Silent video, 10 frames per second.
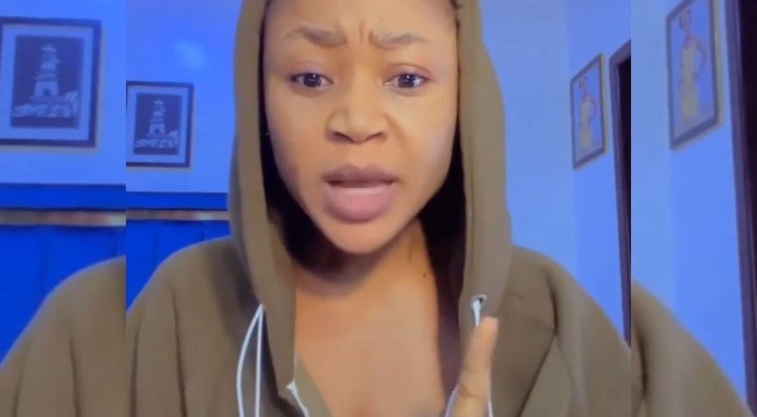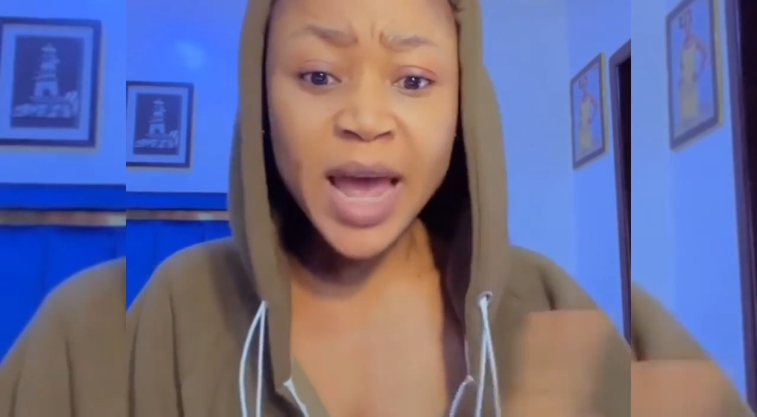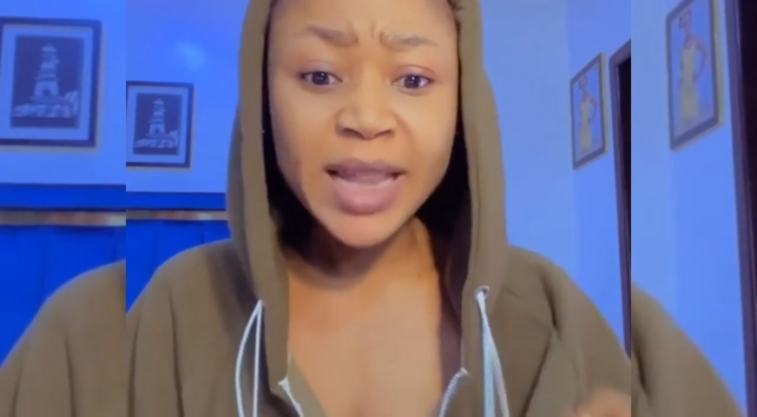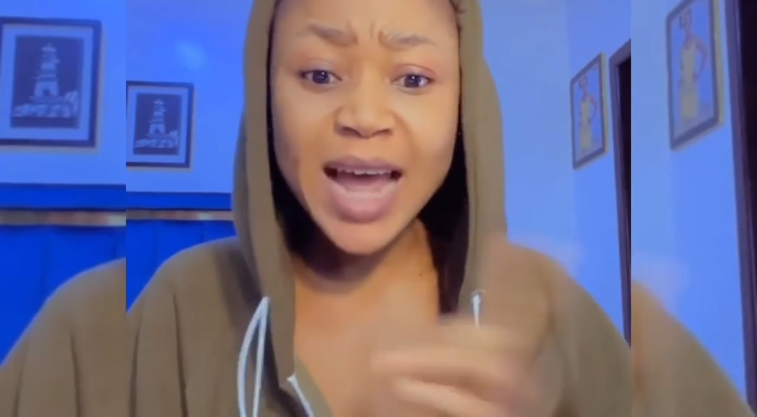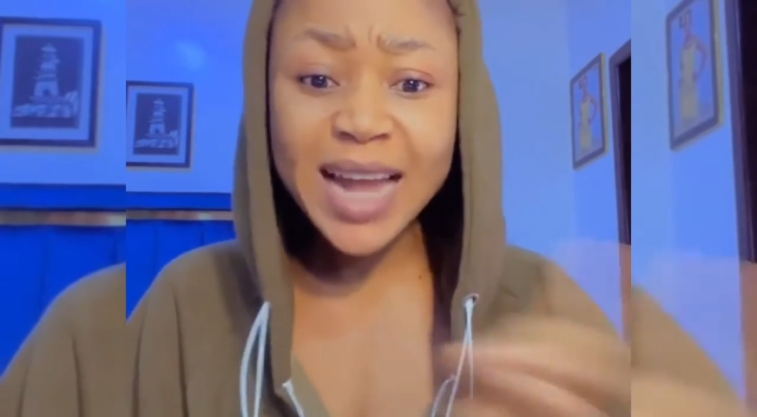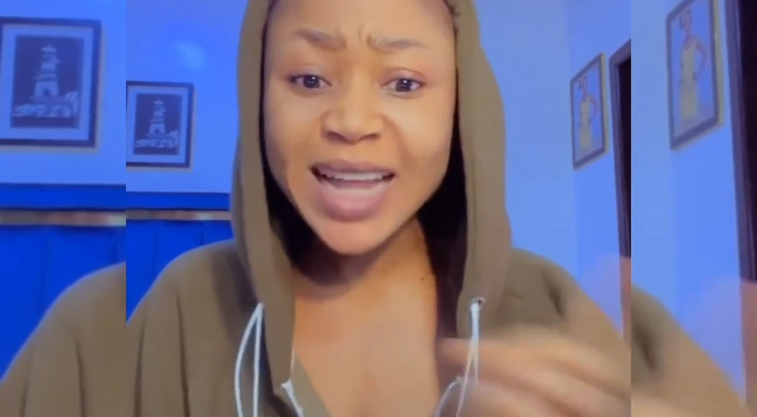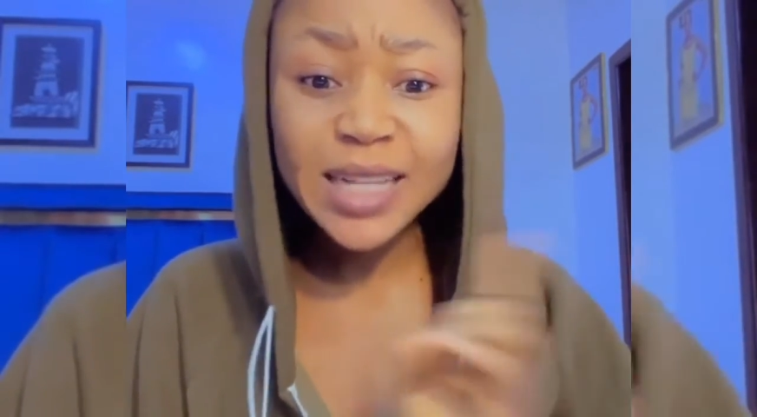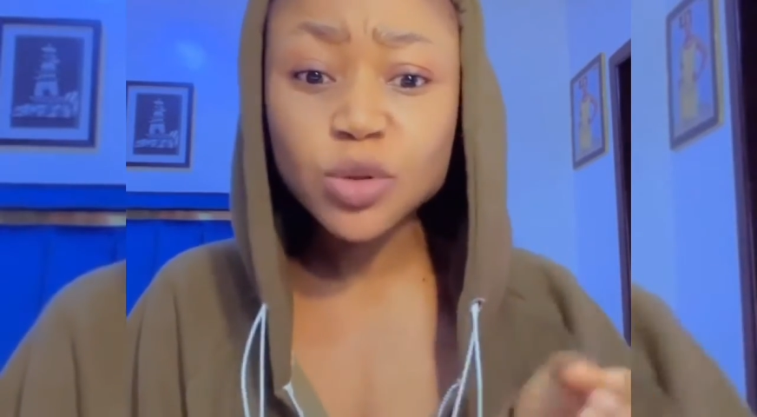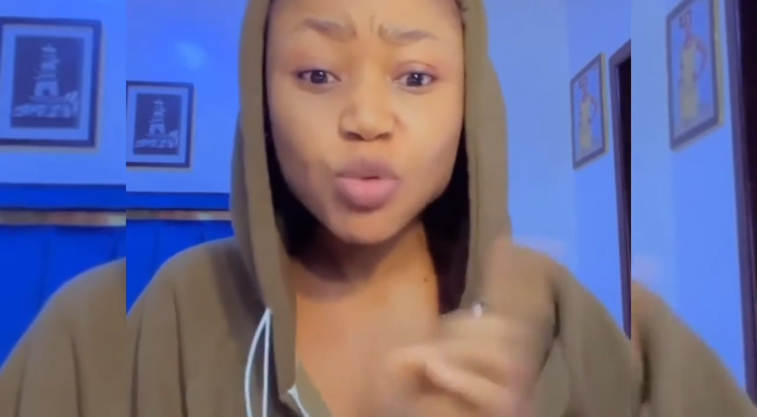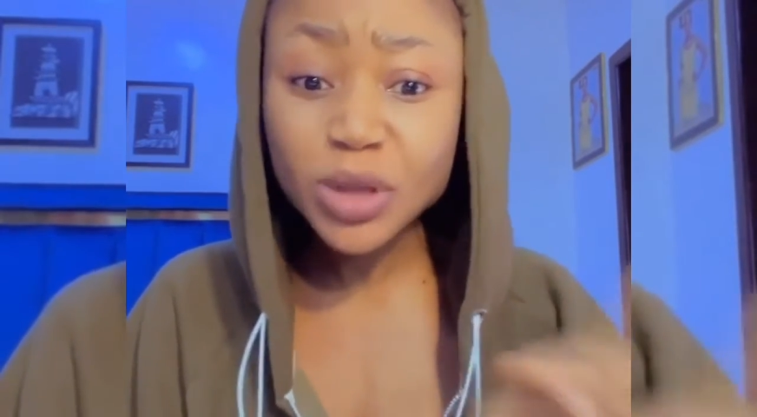and
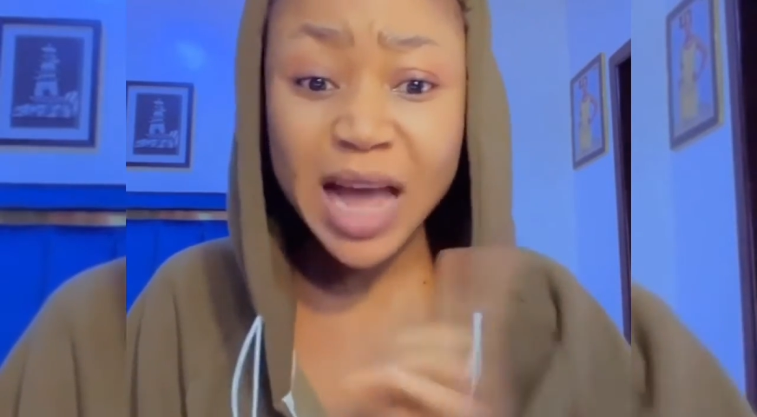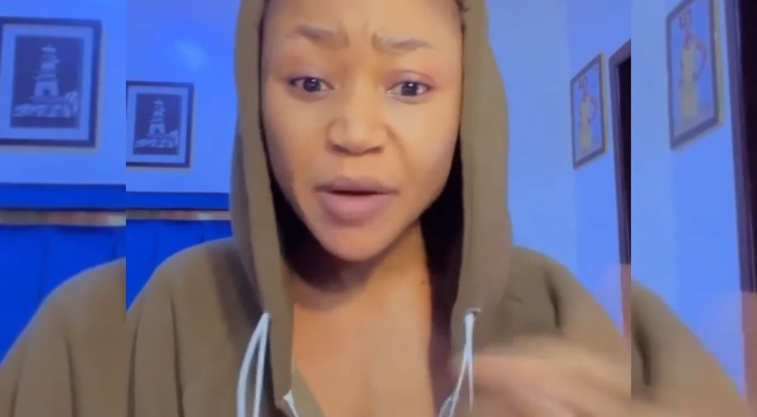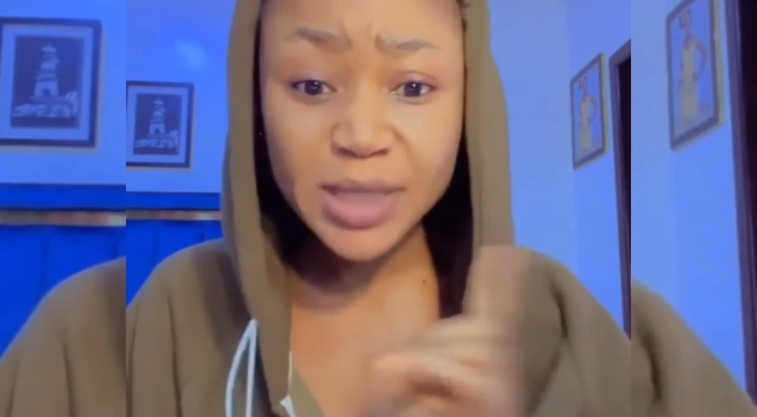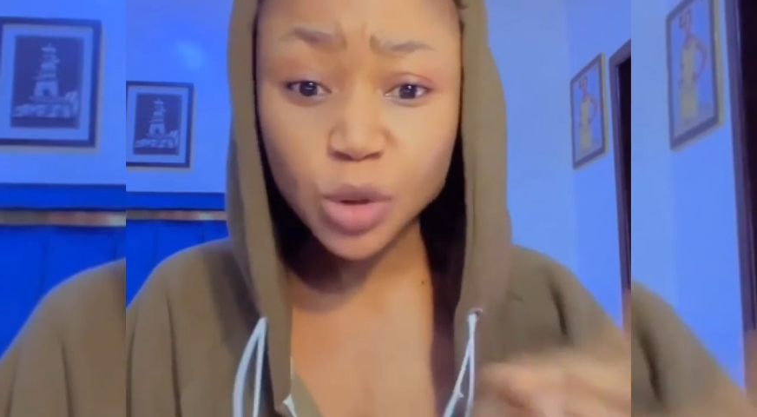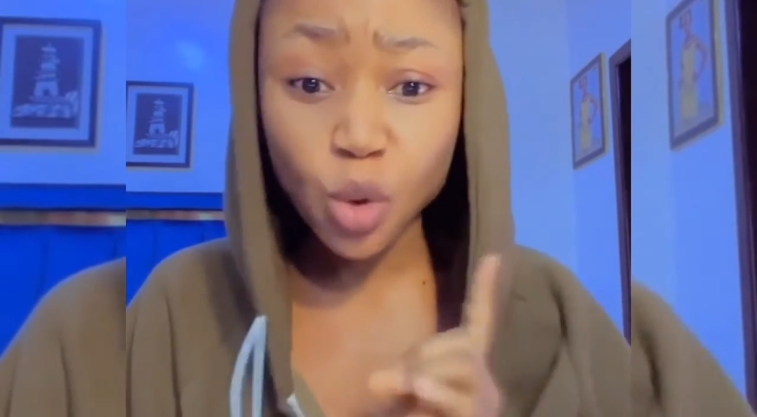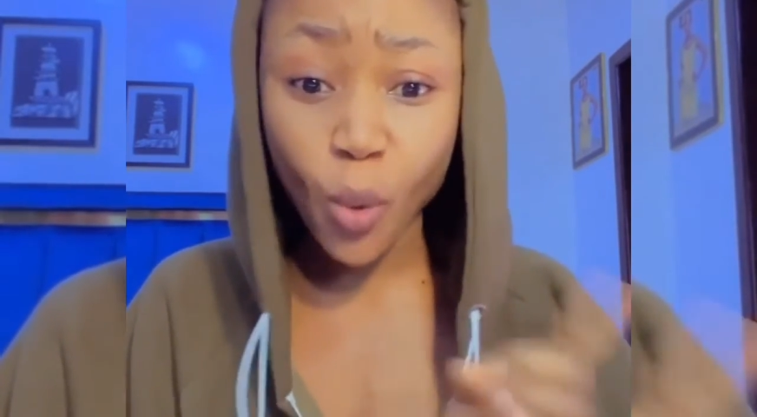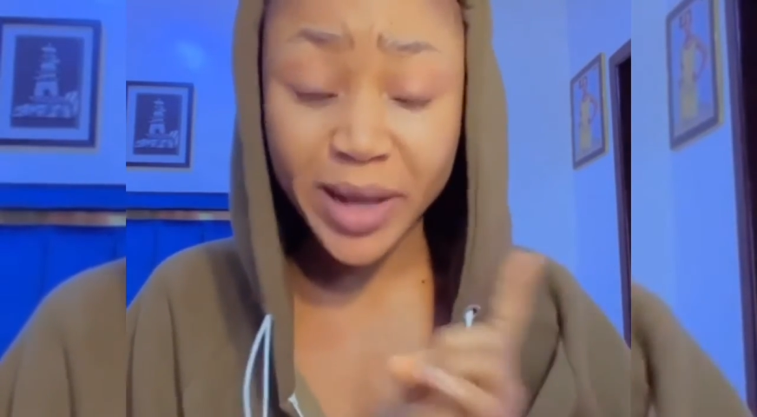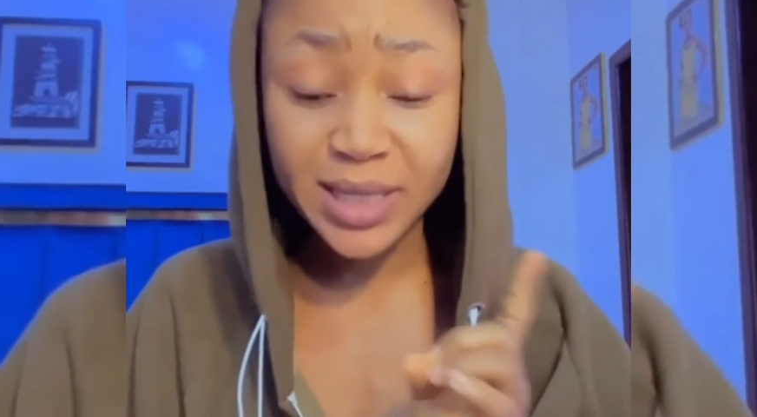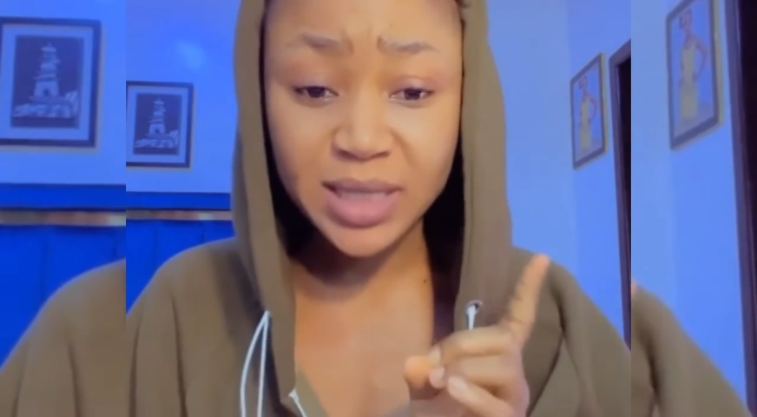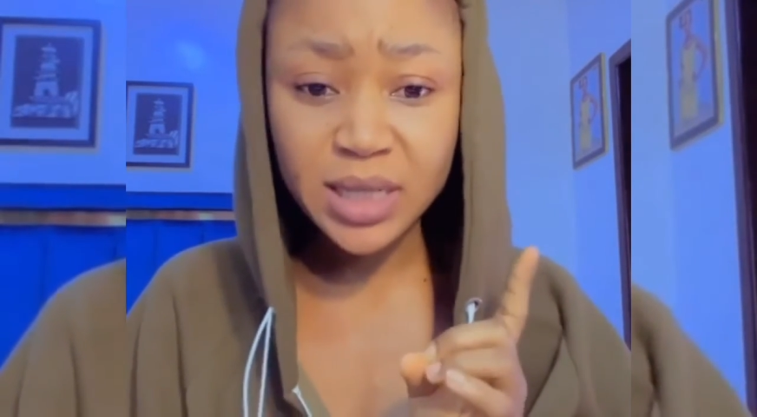added 2,000 to
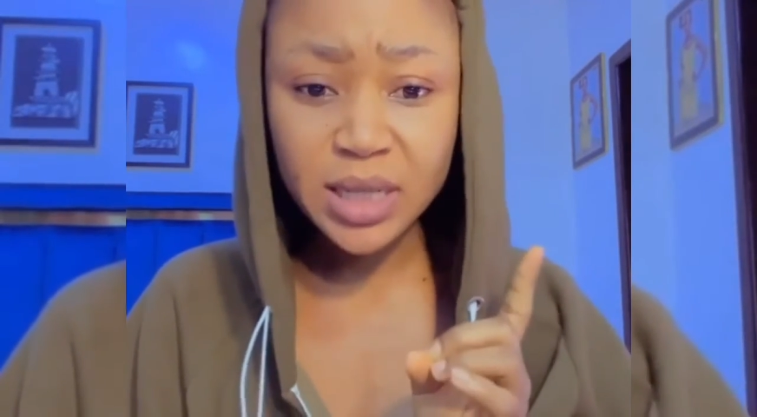it?